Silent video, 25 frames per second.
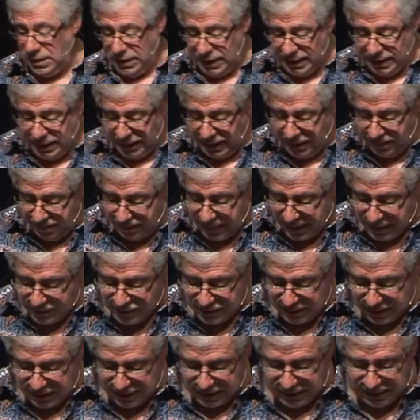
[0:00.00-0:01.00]
And
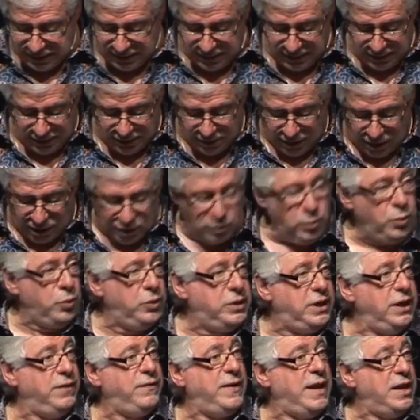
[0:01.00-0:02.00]
basically, God will
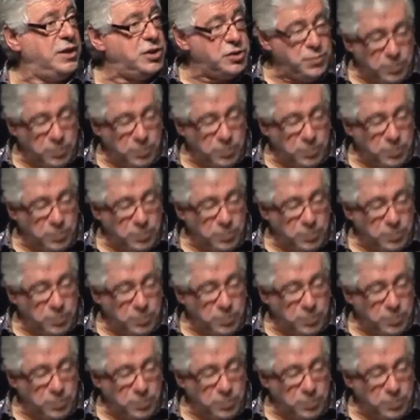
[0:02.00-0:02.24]
give us